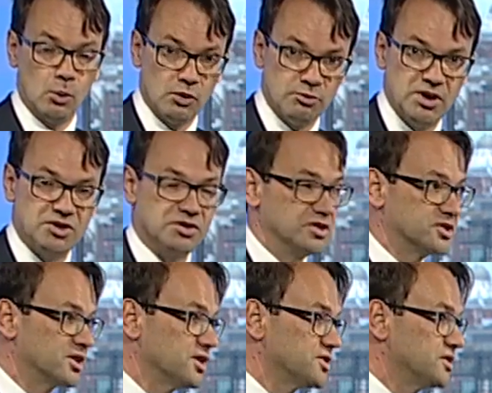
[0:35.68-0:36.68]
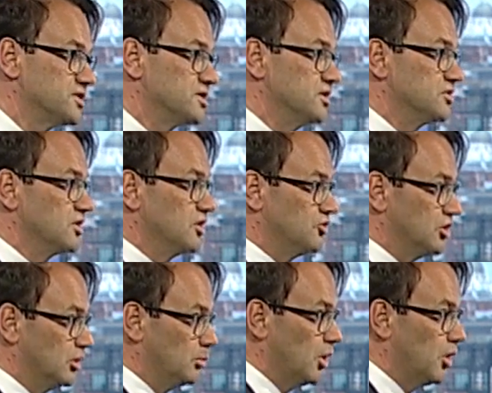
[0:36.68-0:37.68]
With me to discuss this is Gilles